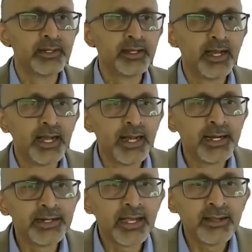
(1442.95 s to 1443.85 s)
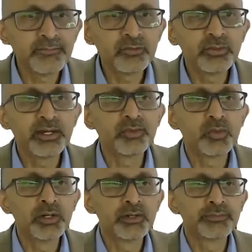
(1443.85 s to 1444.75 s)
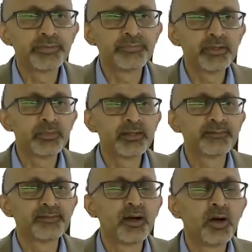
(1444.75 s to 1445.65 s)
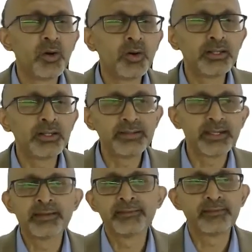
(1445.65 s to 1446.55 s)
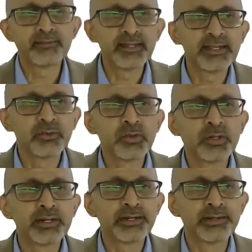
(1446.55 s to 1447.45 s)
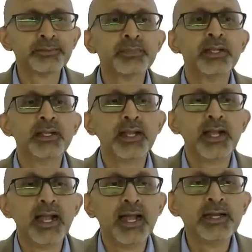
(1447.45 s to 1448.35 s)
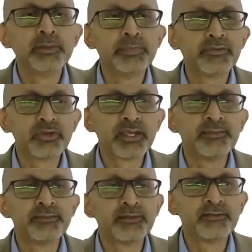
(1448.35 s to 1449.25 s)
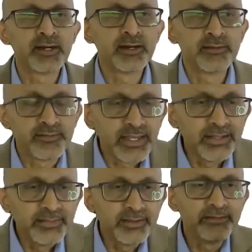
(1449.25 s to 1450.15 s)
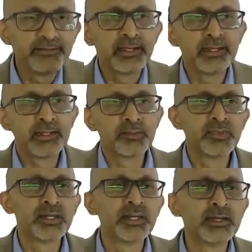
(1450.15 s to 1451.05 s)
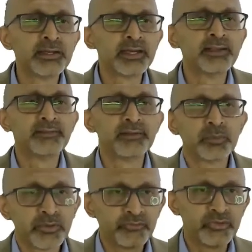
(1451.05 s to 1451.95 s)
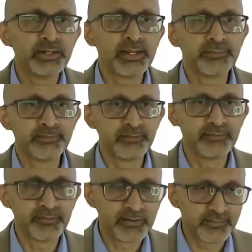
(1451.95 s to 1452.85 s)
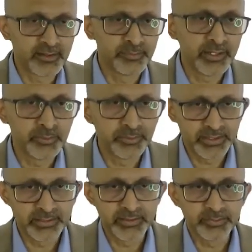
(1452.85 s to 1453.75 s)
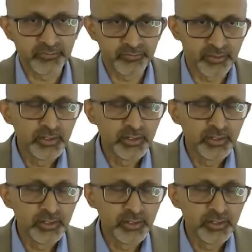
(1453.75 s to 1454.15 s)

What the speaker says: And as you get older, 50 plus, all other cancers like colorectum and breast cancer starts increasing in number. Lung cancer, prostate cancer starts coming up in the picture.